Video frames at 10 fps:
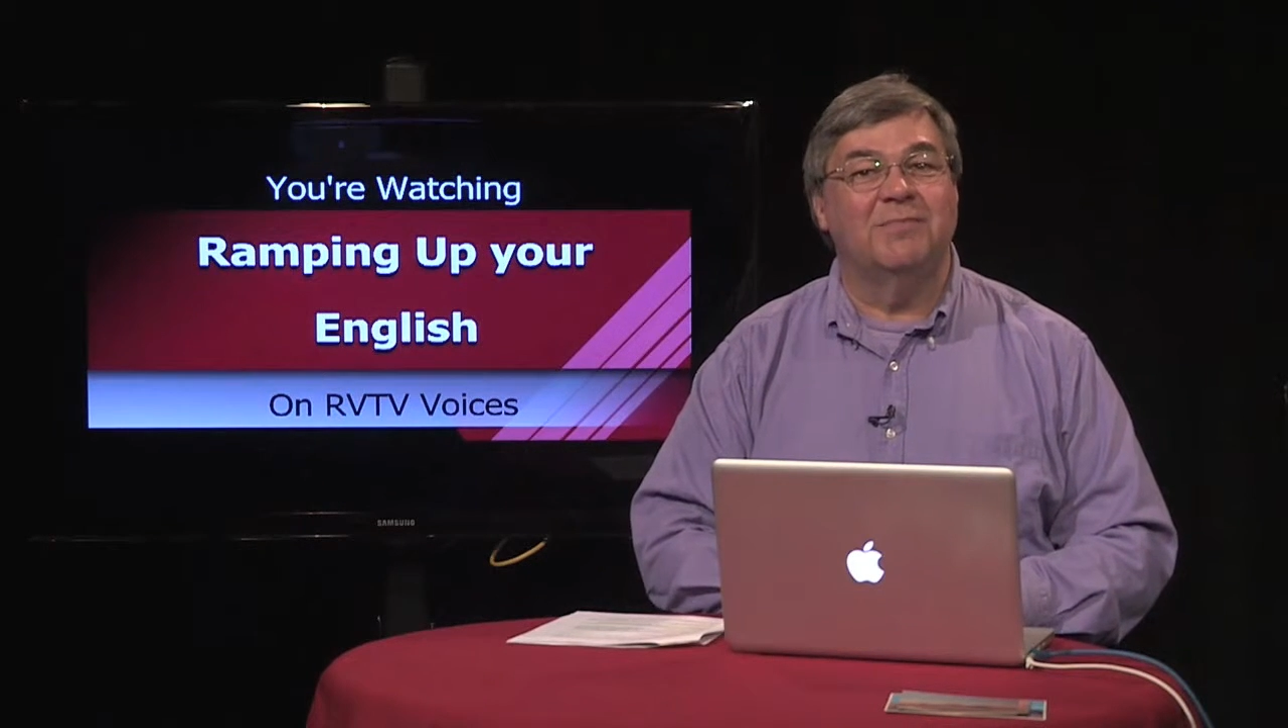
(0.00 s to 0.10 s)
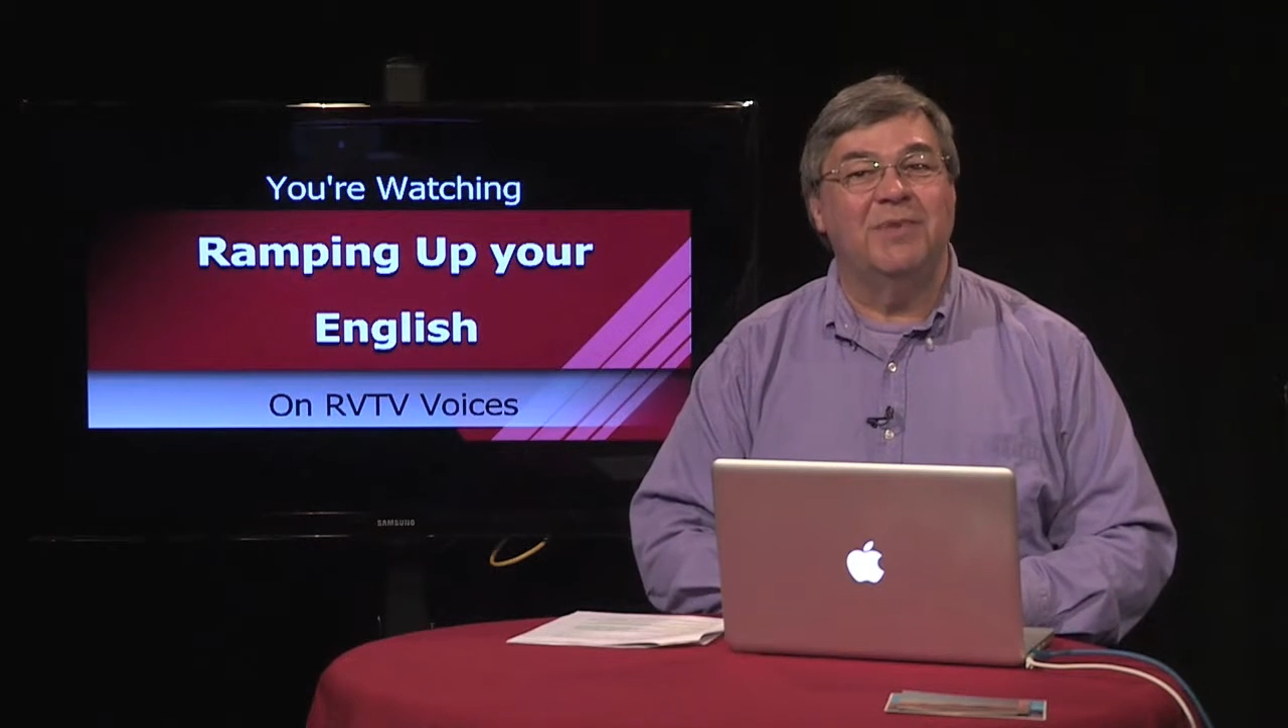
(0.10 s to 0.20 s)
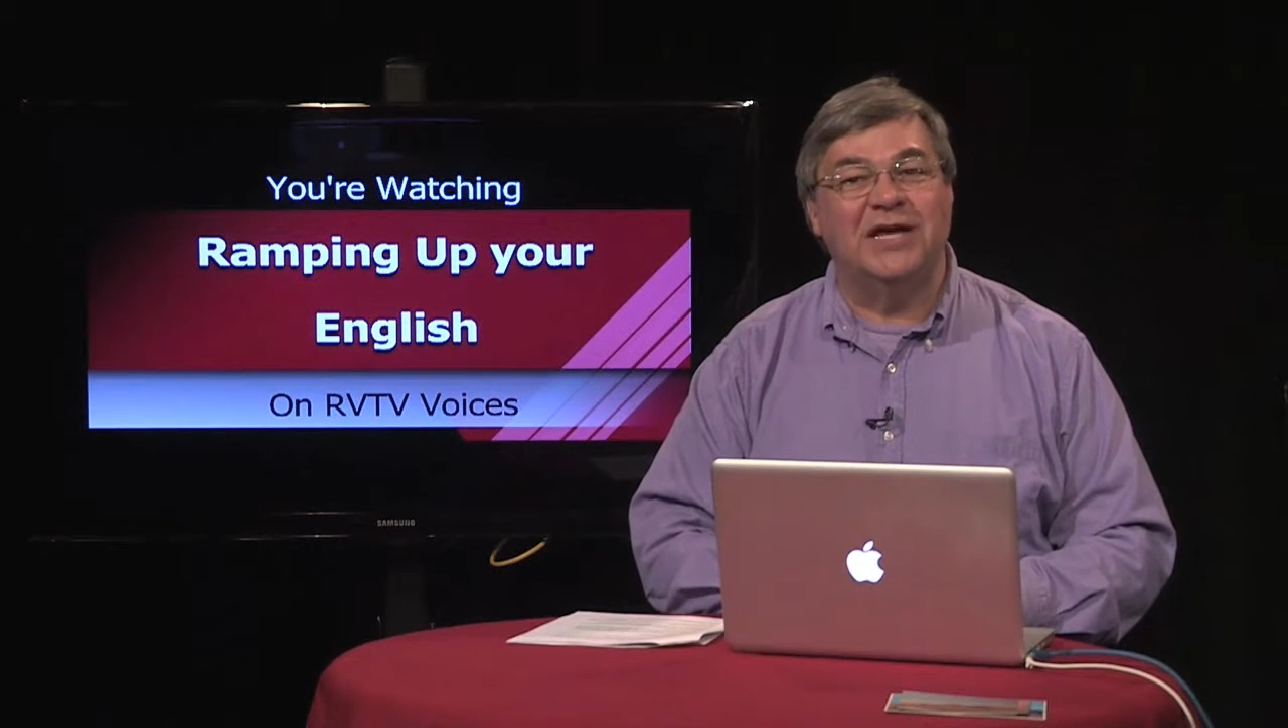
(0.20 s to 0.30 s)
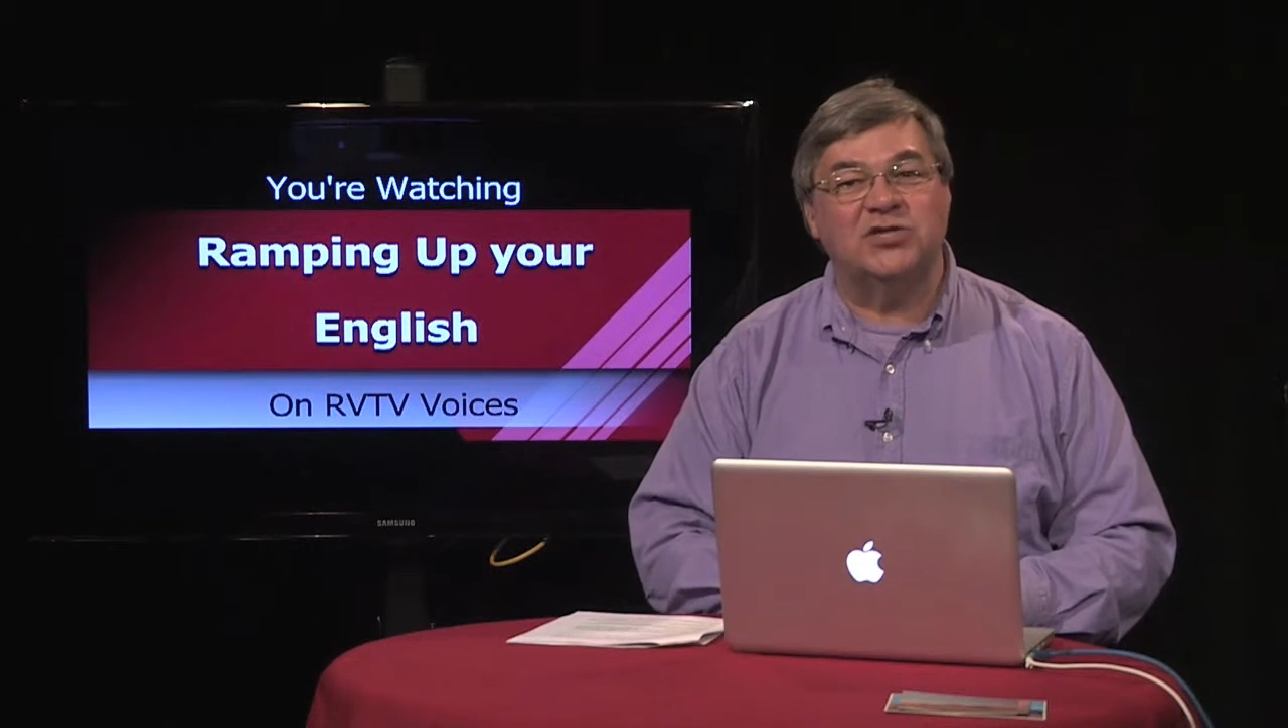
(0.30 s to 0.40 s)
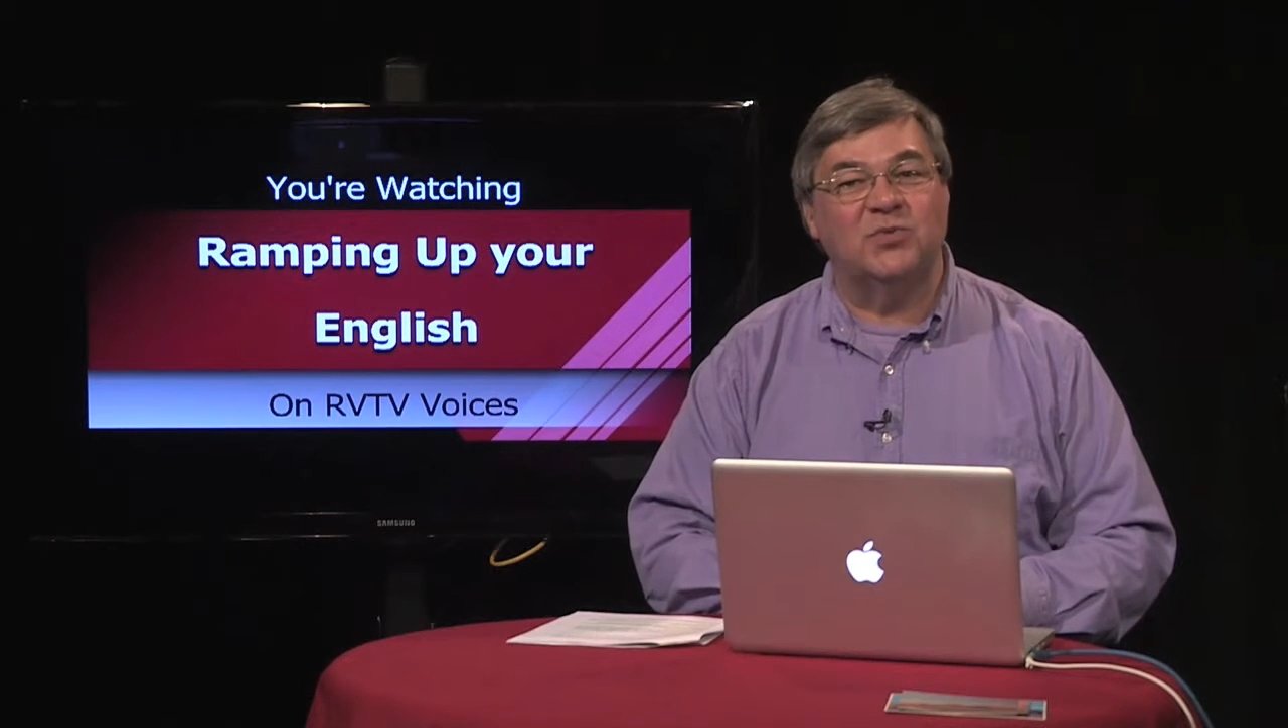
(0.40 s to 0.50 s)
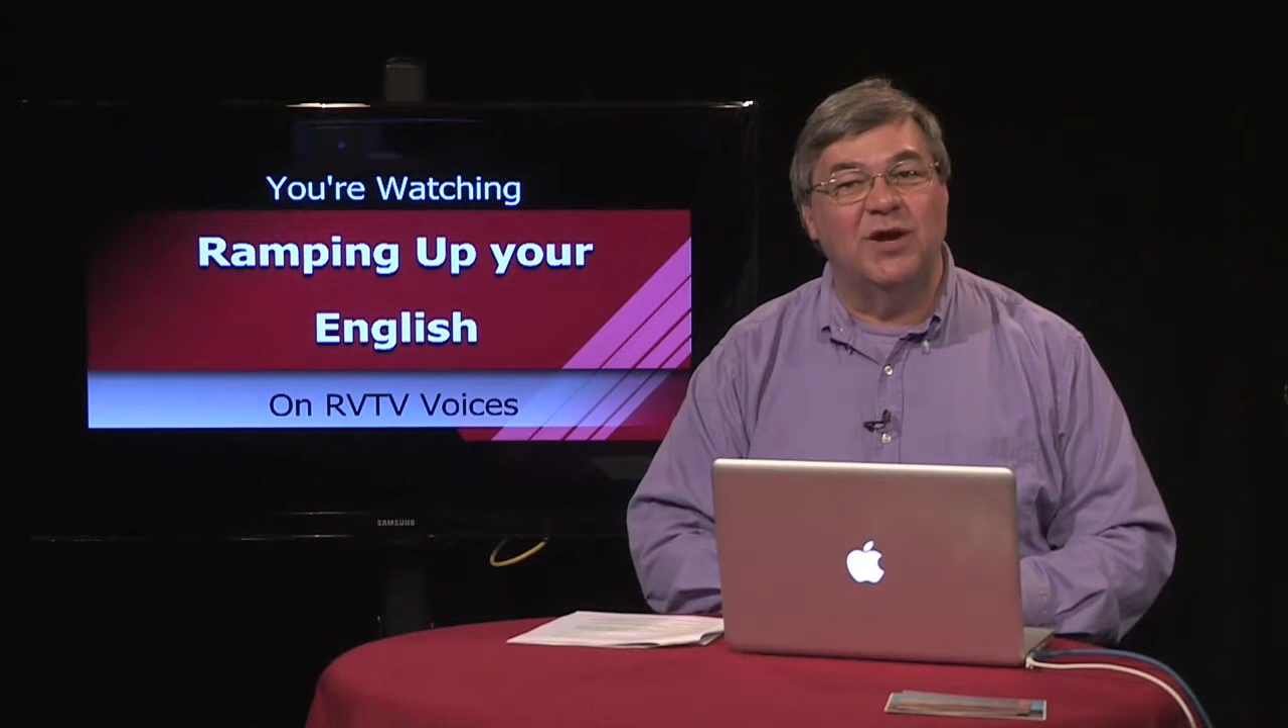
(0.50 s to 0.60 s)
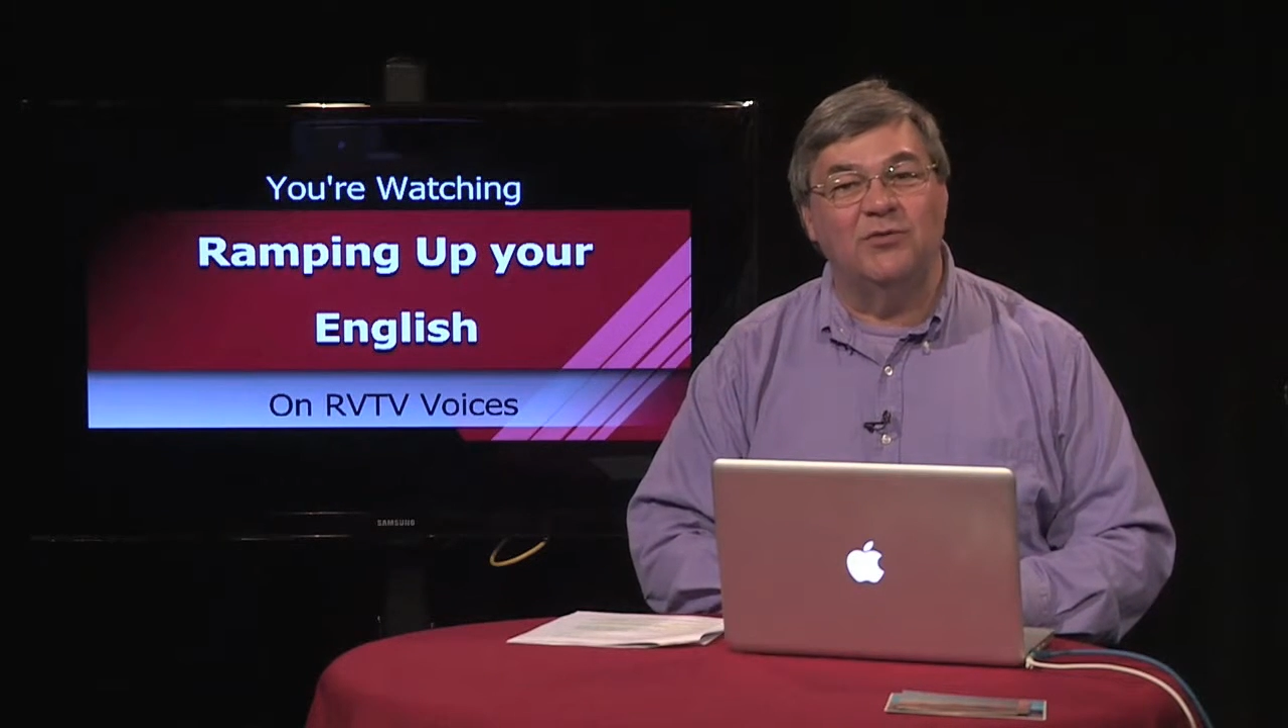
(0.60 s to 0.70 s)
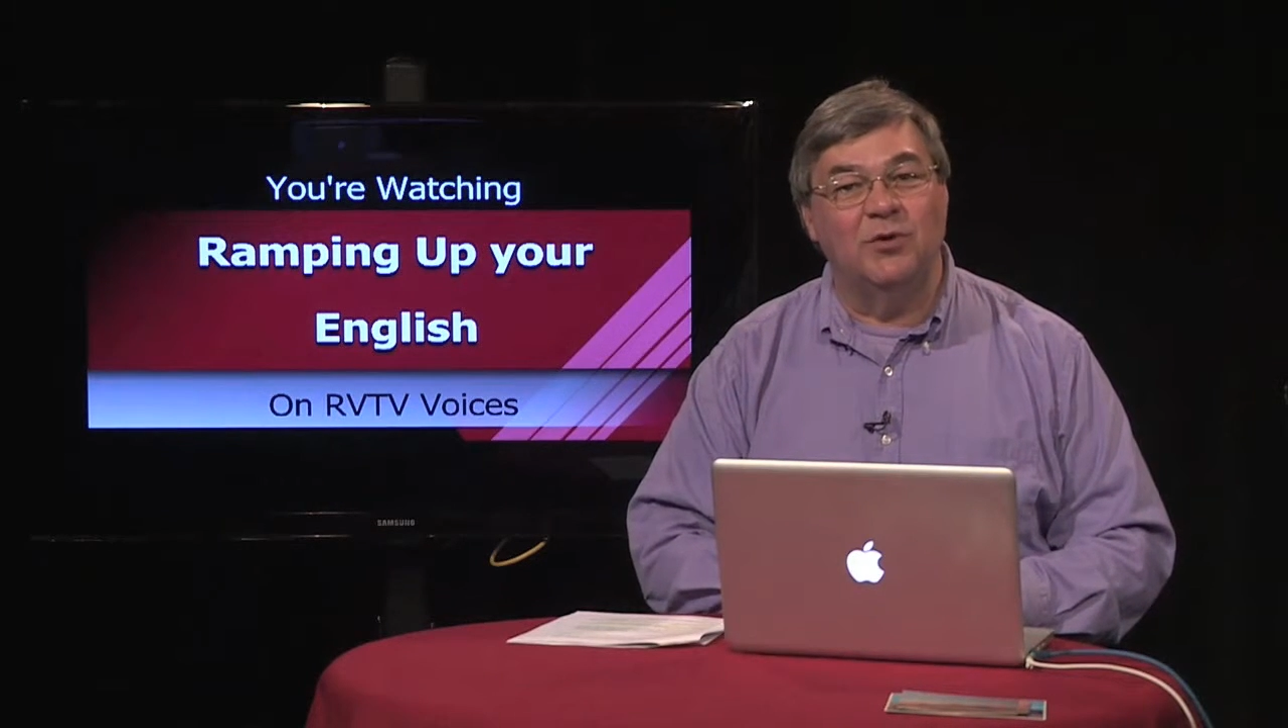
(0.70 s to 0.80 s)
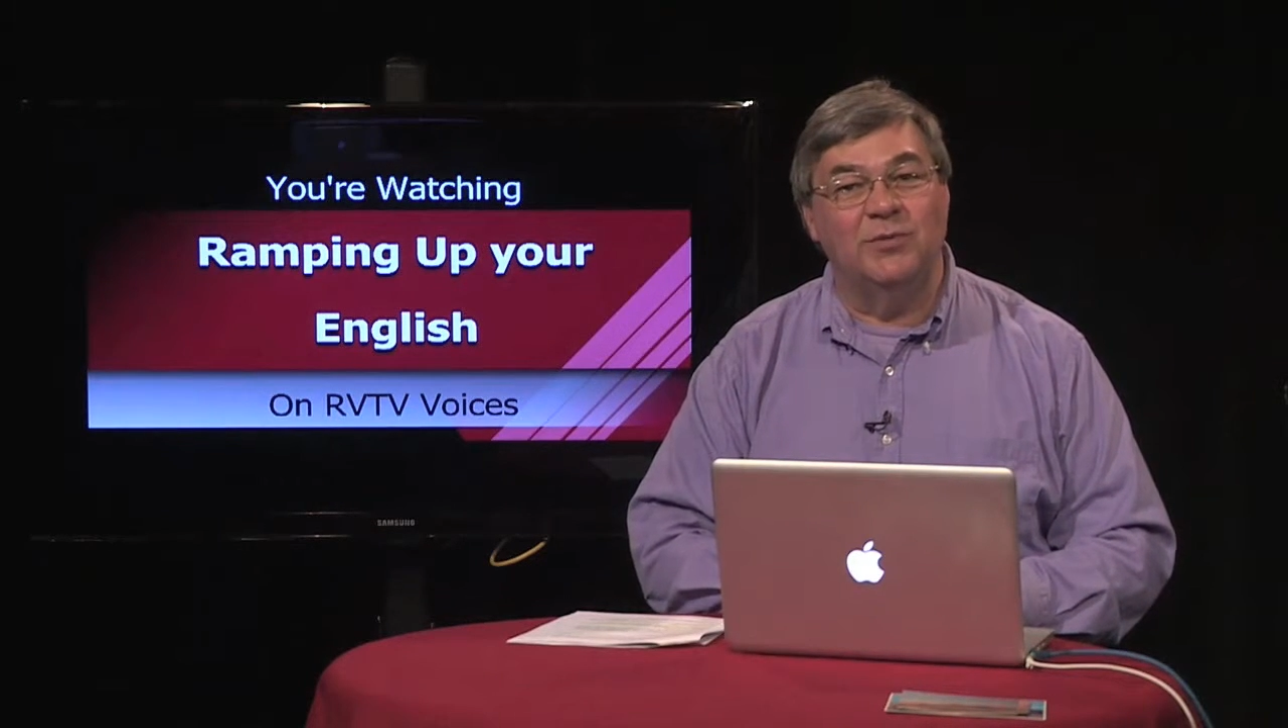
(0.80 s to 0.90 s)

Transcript: best railroad